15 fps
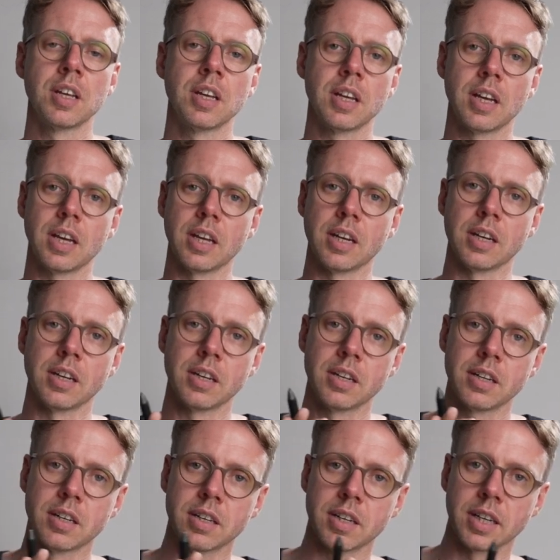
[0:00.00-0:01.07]
in
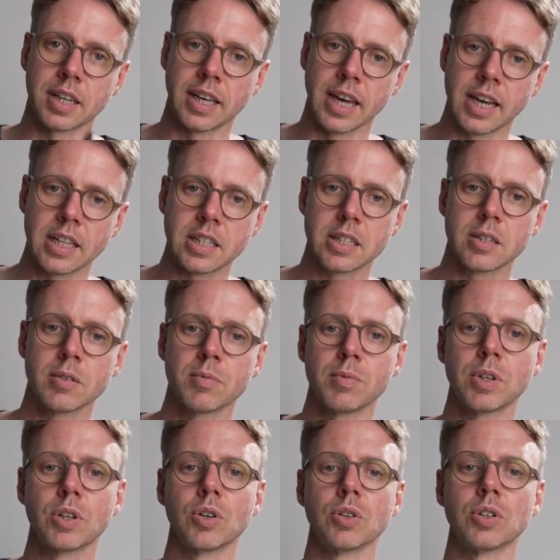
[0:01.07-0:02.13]
the gates, we
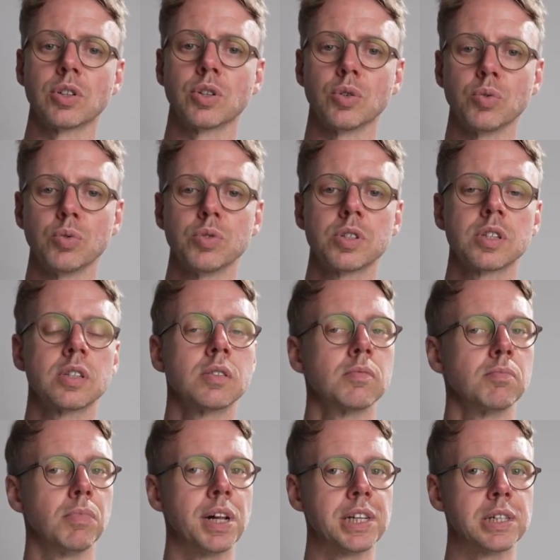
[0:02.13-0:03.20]
could use
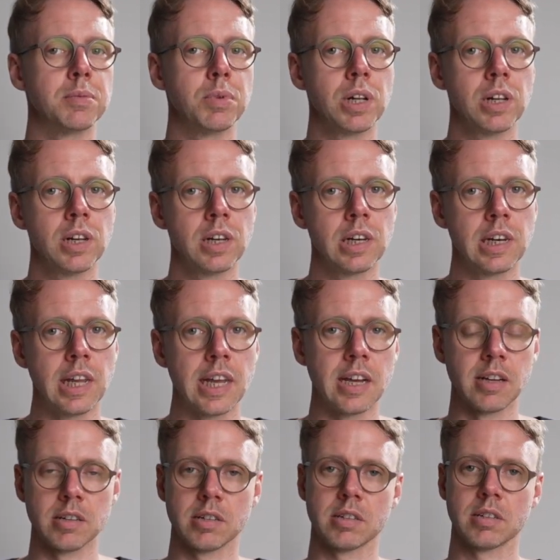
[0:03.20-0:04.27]
multiple
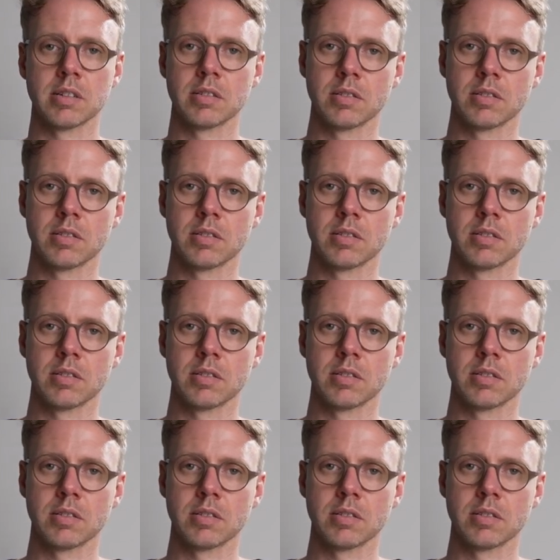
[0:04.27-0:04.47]
layers.